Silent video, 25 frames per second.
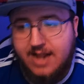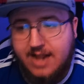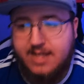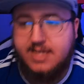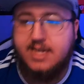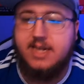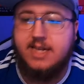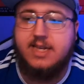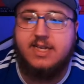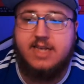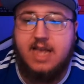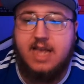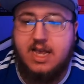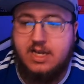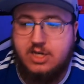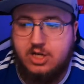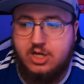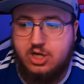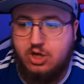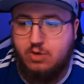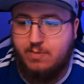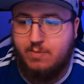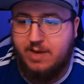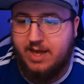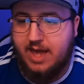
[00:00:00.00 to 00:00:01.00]
success
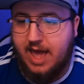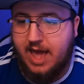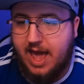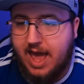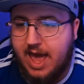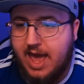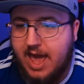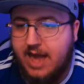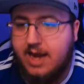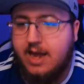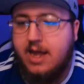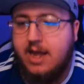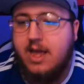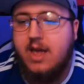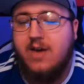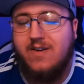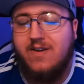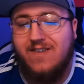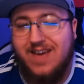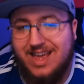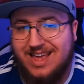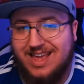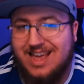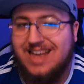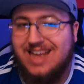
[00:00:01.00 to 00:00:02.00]
to be had. Like I